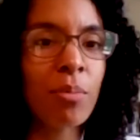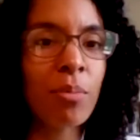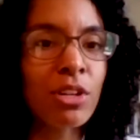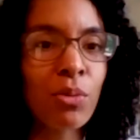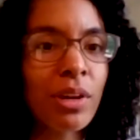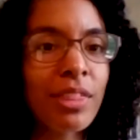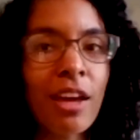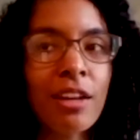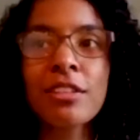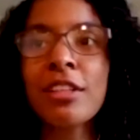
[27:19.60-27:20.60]
so I'm gonna wear
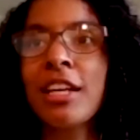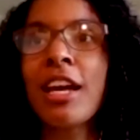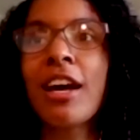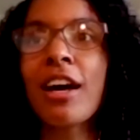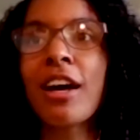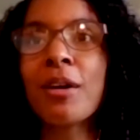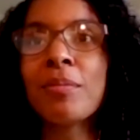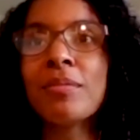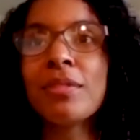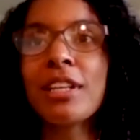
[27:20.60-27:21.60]
that.
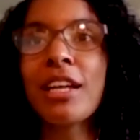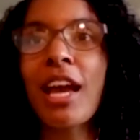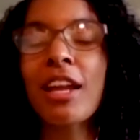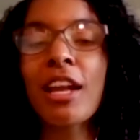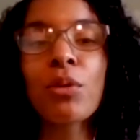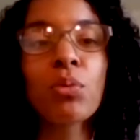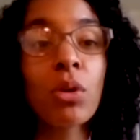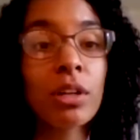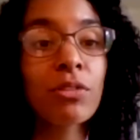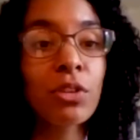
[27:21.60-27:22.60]
Um, and I
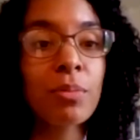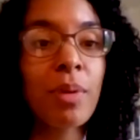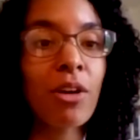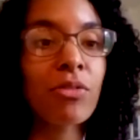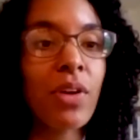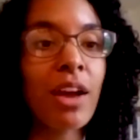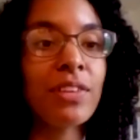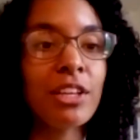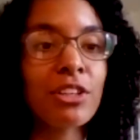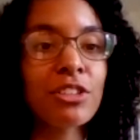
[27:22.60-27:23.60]
wore it for about
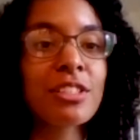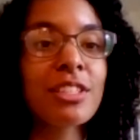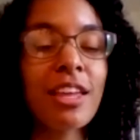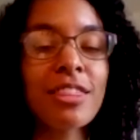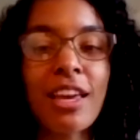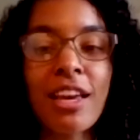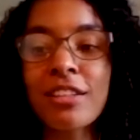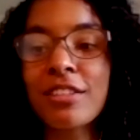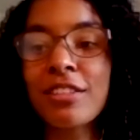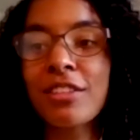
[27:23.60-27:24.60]
five years. And
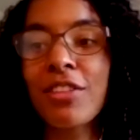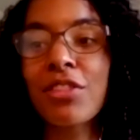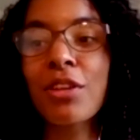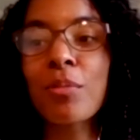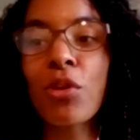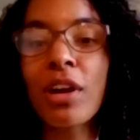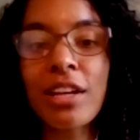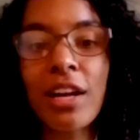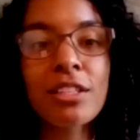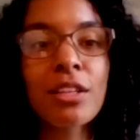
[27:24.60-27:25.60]
then the more I
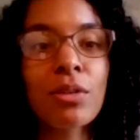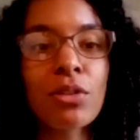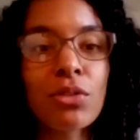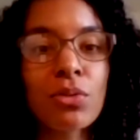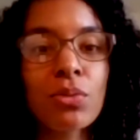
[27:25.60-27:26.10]
got to